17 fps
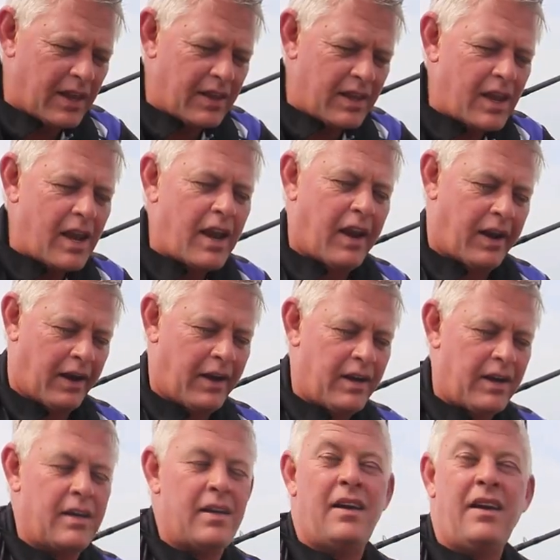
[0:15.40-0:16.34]
and then
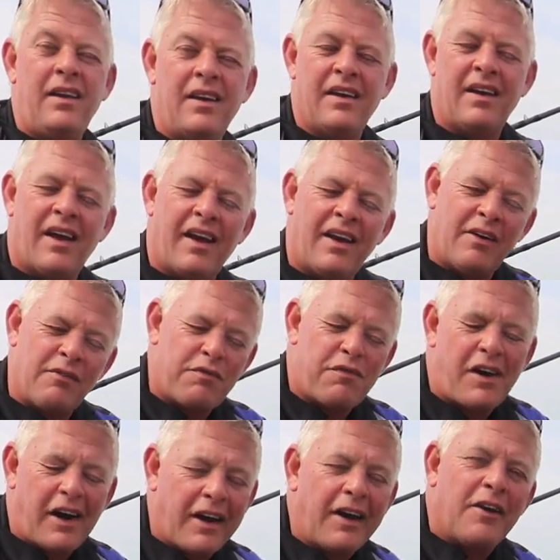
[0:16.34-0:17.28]
in
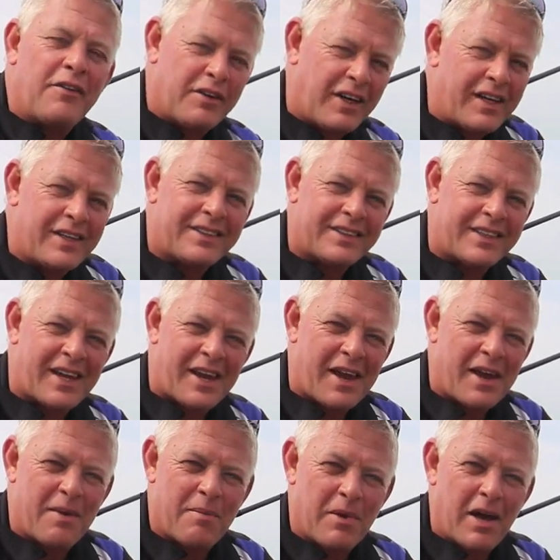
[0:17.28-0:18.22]
front of us
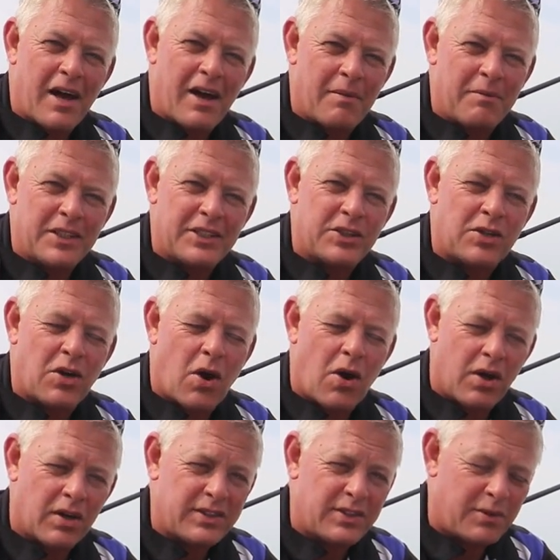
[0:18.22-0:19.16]
came uh, Mr.
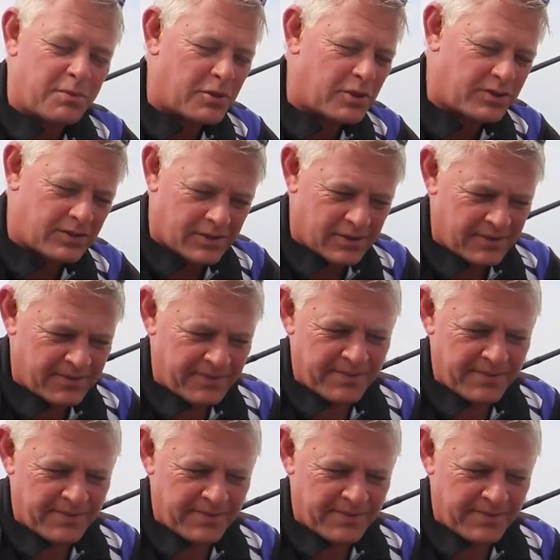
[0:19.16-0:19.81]
Octopus